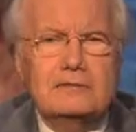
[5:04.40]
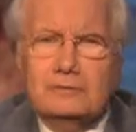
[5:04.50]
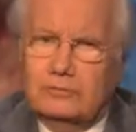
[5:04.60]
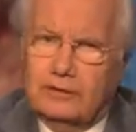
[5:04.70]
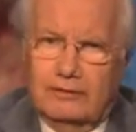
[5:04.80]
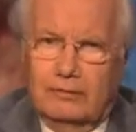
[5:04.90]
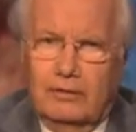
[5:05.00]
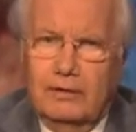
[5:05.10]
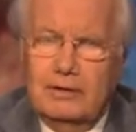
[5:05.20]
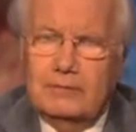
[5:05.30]
its own
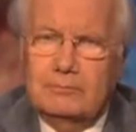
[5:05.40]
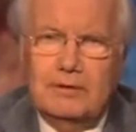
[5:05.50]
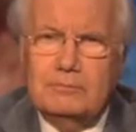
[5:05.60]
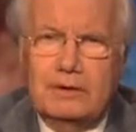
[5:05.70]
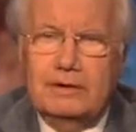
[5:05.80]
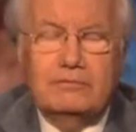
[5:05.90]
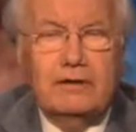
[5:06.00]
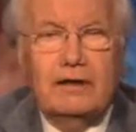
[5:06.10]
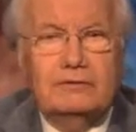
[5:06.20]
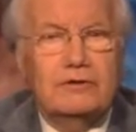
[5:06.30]
level, big money
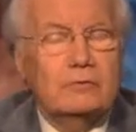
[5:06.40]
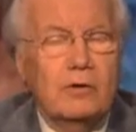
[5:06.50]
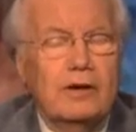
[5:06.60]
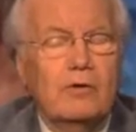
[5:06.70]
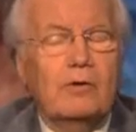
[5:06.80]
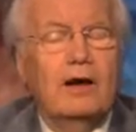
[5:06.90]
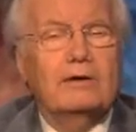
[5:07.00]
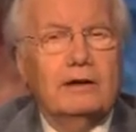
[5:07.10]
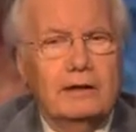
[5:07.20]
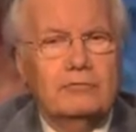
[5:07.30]
finds its way
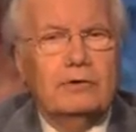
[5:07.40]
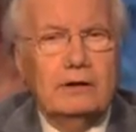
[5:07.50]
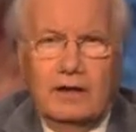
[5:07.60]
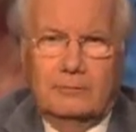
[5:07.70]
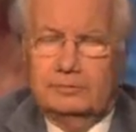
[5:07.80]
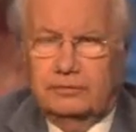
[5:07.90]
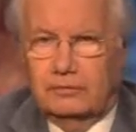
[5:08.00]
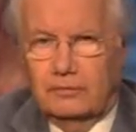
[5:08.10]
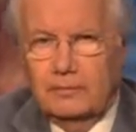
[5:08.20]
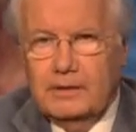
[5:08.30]
around every
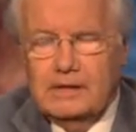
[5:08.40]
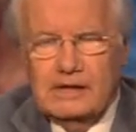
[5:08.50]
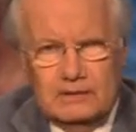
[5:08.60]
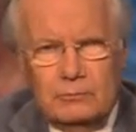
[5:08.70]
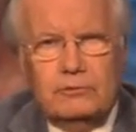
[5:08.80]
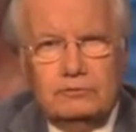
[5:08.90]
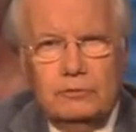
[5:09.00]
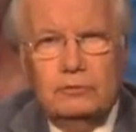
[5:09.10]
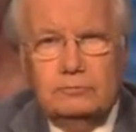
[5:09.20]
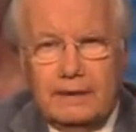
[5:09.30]
obstacle and was
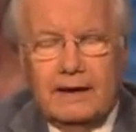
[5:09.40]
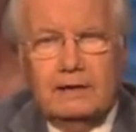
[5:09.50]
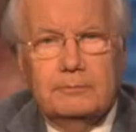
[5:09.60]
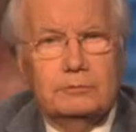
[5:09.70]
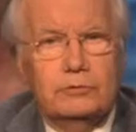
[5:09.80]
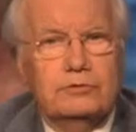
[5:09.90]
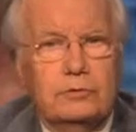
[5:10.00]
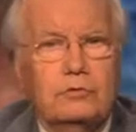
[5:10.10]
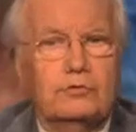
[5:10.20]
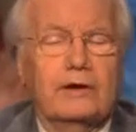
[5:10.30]
soon back up to its
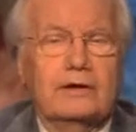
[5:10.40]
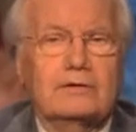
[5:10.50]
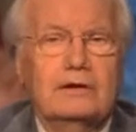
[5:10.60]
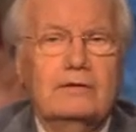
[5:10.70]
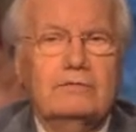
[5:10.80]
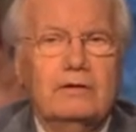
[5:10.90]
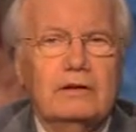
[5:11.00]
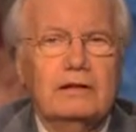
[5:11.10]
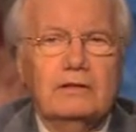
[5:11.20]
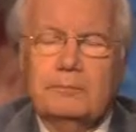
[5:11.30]
old tricks,
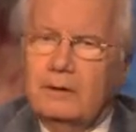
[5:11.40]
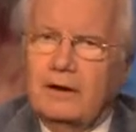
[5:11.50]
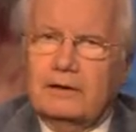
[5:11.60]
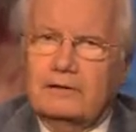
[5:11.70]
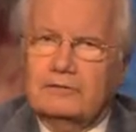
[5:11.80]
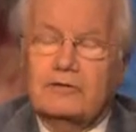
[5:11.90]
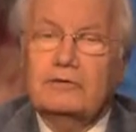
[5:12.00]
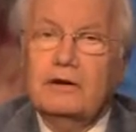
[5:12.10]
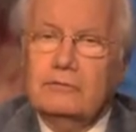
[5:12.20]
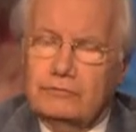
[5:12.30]
filling the pockets
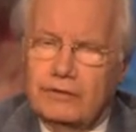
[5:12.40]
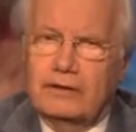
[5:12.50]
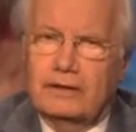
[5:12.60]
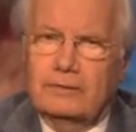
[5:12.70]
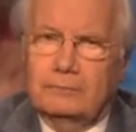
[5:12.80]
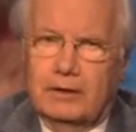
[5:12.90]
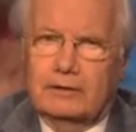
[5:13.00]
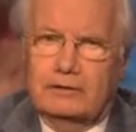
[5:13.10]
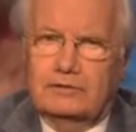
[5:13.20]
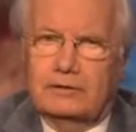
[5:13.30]
of friendly
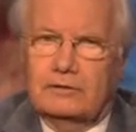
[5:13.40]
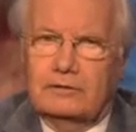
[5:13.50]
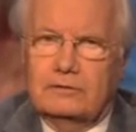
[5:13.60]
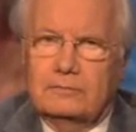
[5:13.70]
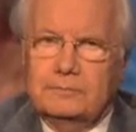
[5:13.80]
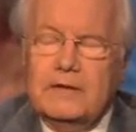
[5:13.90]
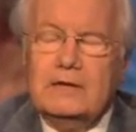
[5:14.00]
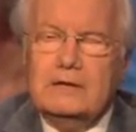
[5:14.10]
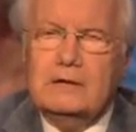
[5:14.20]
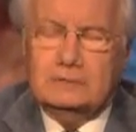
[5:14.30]
politicians.
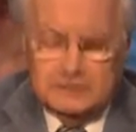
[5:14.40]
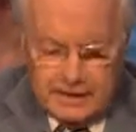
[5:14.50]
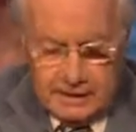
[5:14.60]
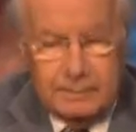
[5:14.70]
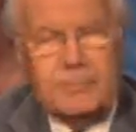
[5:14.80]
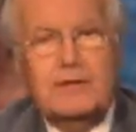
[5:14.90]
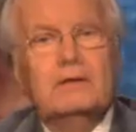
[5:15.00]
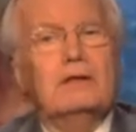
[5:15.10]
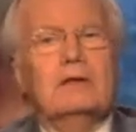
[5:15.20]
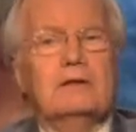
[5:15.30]
Today,
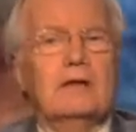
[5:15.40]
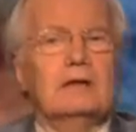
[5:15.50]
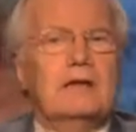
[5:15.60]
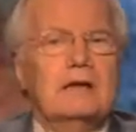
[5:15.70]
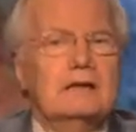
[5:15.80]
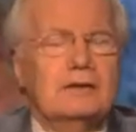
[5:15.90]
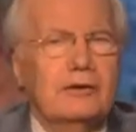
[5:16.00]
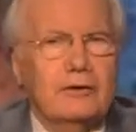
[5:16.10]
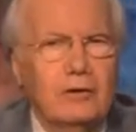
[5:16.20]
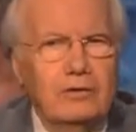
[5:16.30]
none
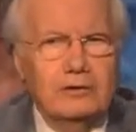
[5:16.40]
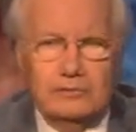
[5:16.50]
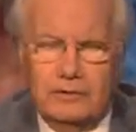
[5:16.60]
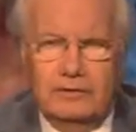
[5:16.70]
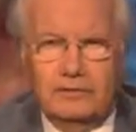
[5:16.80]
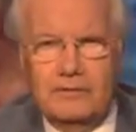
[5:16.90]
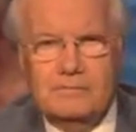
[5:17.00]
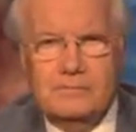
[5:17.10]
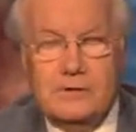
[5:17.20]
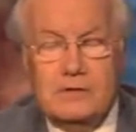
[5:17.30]
dare call it treason.
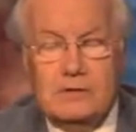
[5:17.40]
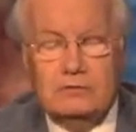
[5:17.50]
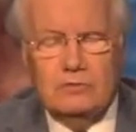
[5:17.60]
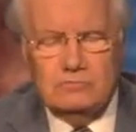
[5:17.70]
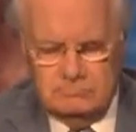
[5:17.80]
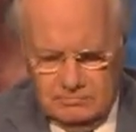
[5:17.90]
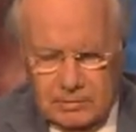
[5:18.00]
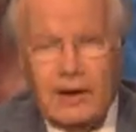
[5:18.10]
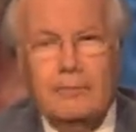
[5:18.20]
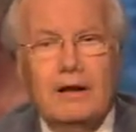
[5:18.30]
So
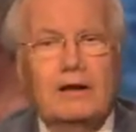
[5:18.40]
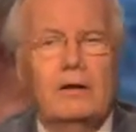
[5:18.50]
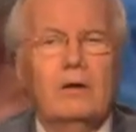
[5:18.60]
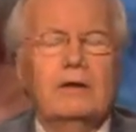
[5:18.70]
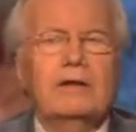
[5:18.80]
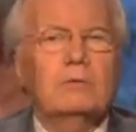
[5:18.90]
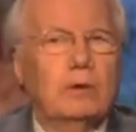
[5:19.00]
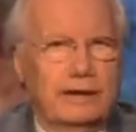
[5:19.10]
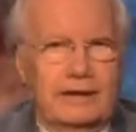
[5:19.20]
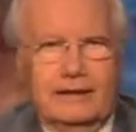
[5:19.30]
how about calling it
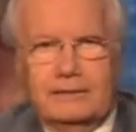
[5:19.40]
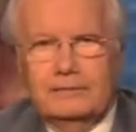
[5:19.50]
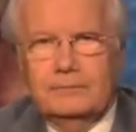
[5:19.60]
what it is?